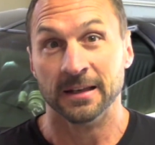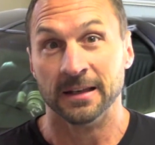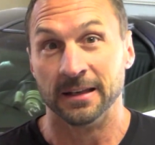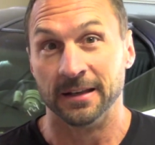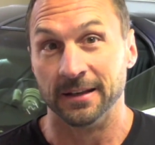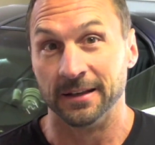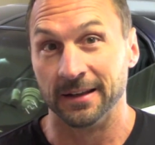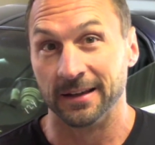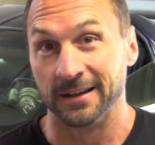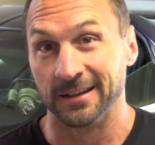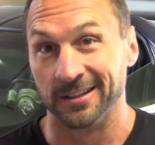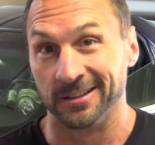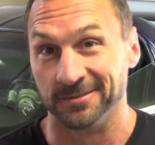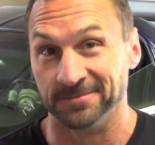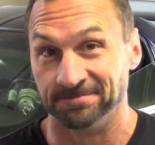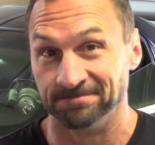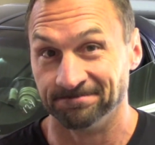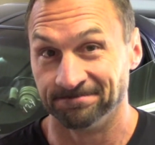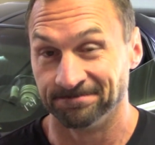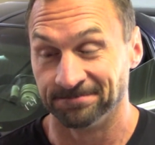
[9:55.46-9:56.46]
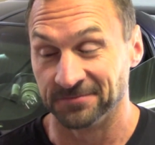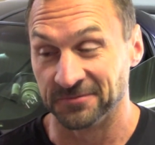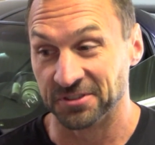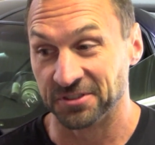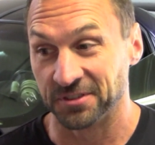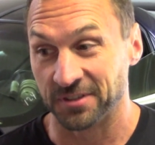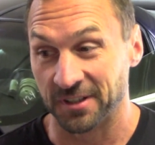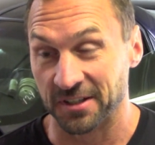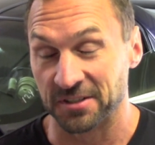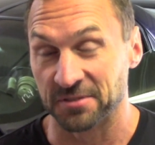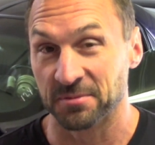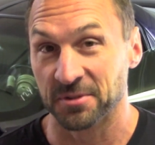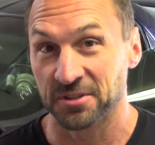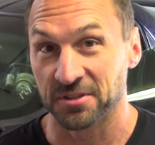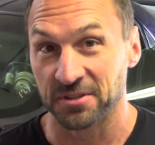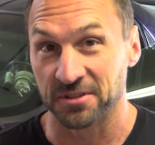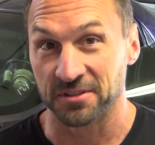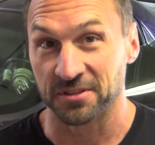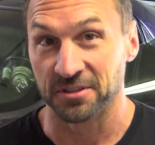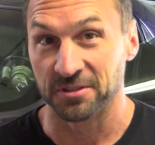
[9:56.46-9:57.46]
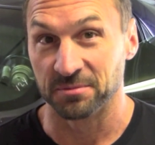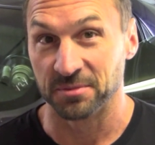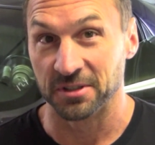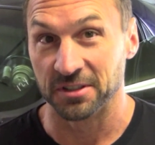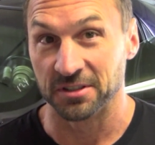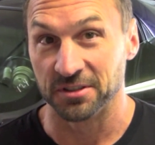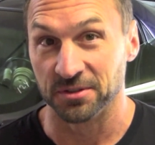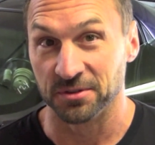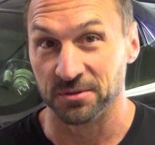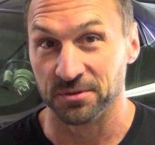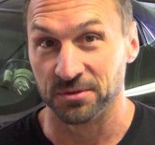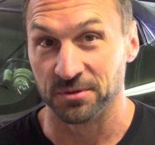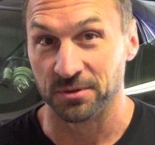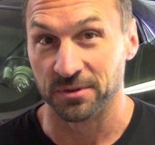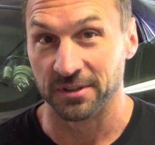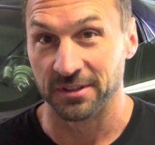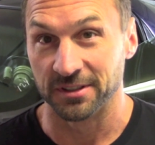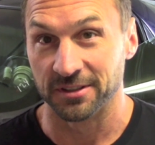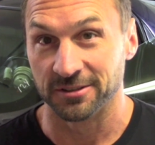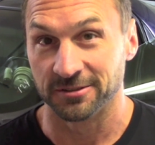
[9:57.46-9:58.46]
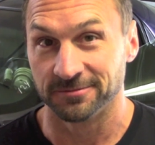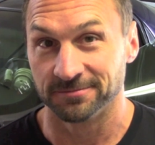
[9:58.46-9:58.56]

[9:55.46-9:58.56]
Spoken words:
Now, this transmission is going to be a huge ordeal,